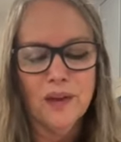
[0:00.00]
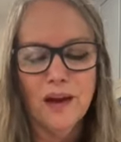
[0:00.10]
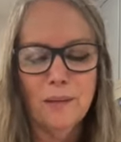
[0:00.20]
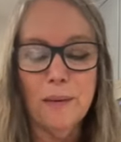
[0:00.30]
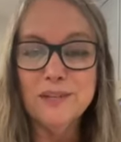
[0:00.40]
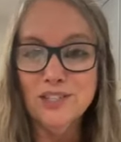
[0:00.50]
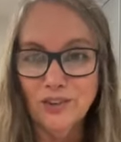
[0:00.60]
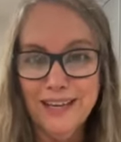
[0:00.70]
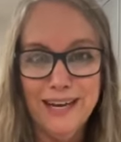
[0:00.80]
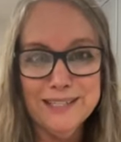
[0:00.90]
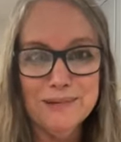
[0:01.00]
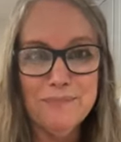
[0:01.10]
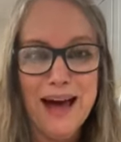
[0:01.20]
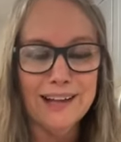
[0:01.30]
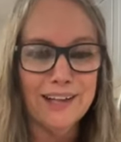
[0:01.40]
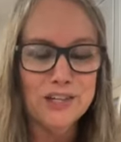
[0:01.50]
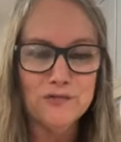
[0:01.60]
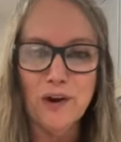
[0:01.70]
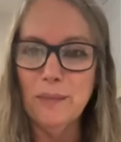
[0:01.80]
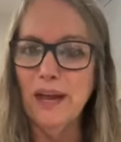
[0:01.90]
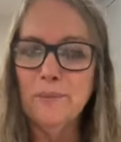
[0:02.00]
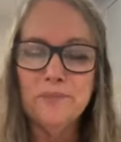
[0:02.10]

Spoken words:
I'm still getting some backlash from it.